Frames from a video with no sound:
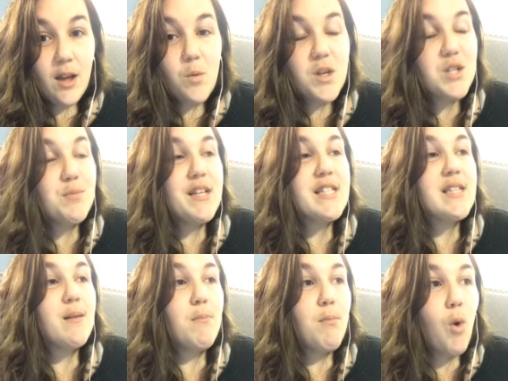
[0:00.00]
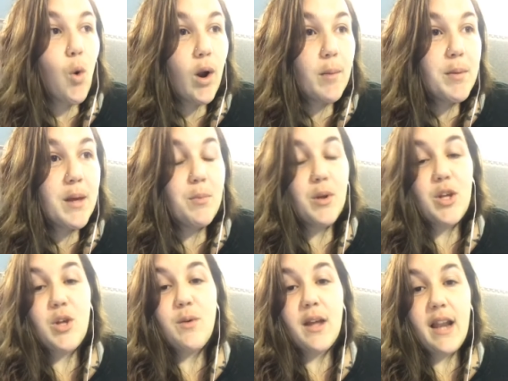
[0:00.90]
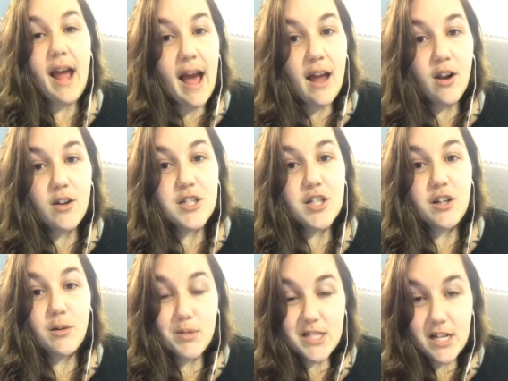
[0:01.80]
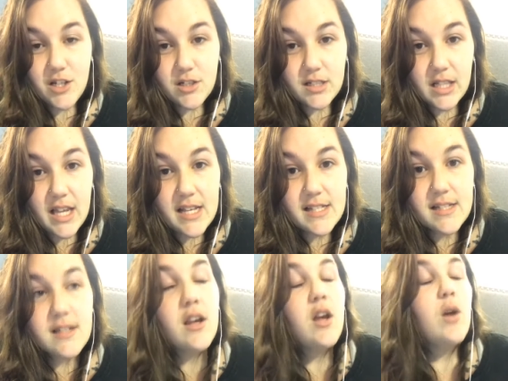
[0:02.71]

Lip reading: which means the more people you can add onto your potentials list,